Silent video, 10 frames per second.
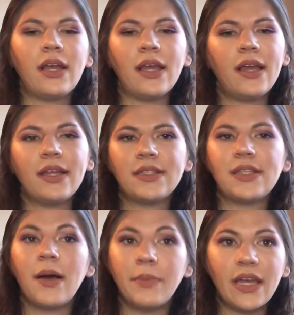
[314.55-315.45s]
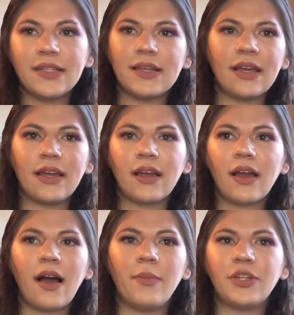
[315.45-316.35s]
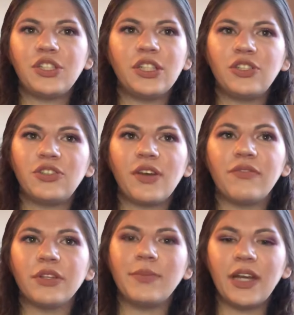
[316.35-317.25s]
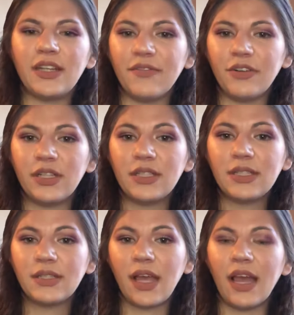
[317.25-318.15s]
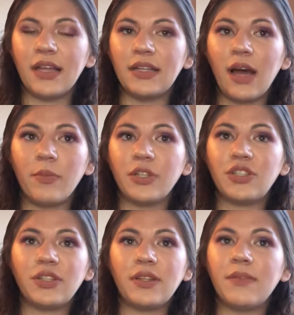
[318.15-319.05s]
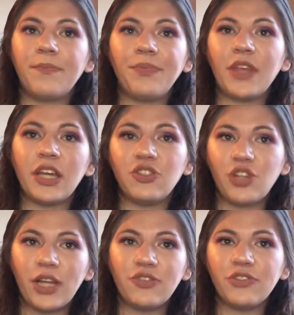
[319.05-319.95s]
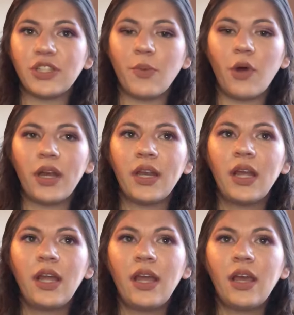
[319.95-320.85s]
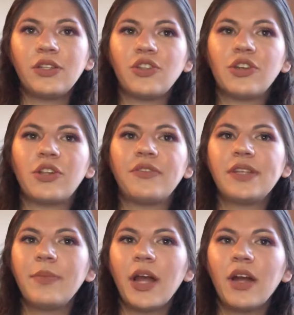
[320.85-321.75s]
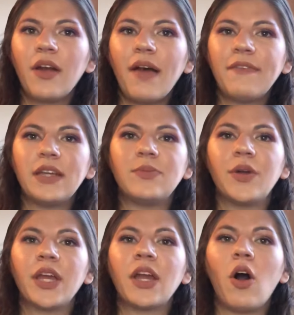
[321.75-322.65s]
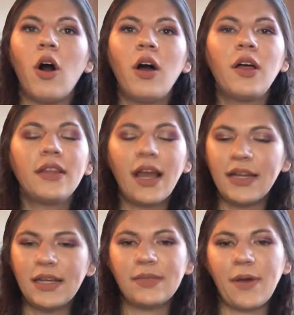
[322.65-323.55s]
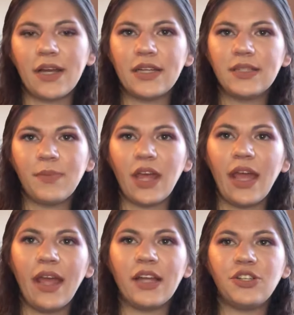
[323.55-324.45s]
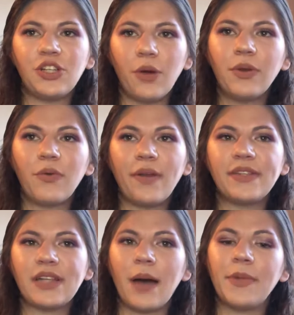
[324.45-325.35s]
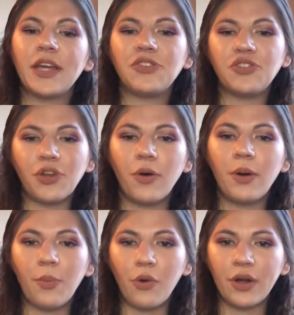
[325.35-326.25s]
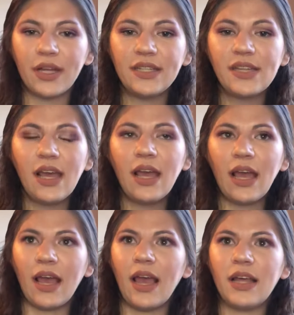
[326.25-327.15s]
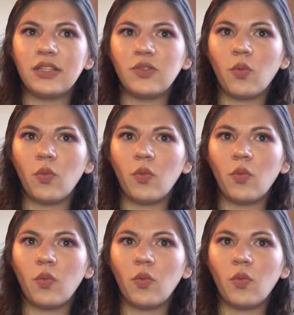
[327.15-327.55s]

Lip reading: it's amazing how much teachers have really made a difference and how much they can change for someone. So the closing paragraph is bringing all the ideas back into play and showing why this topic is so important and